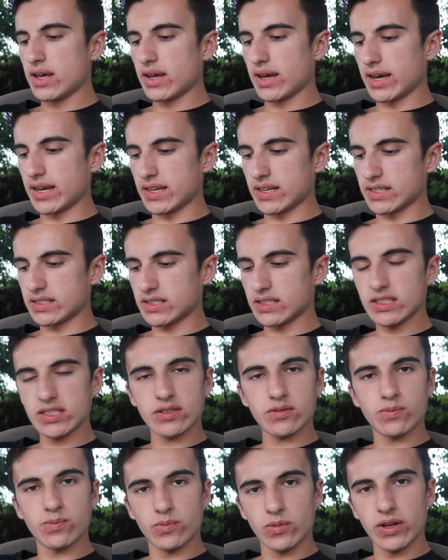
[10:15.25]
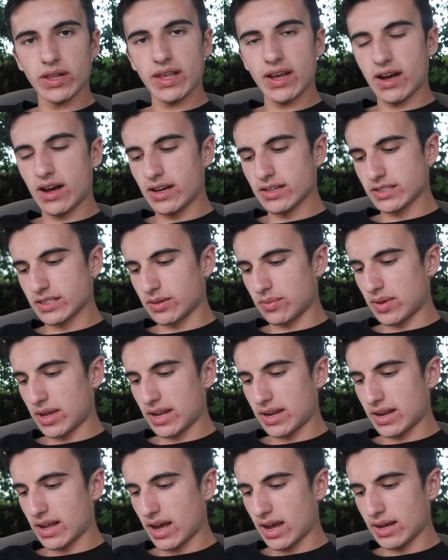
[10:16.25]
as it is really awesome,
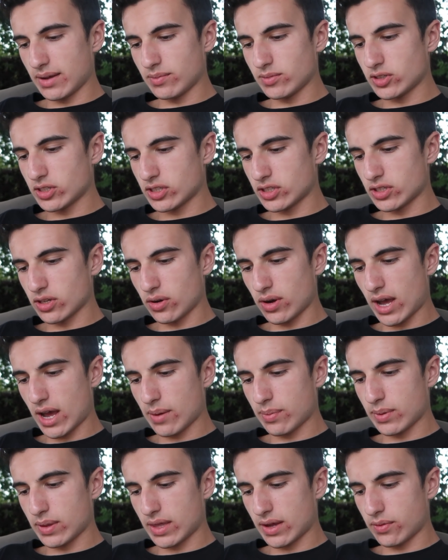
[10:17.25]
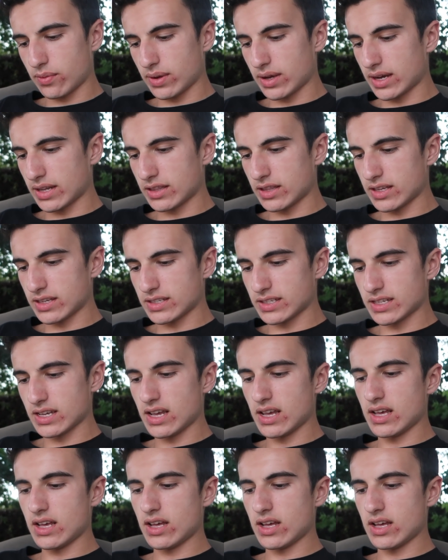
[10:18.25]
and I'm just so happy that we got this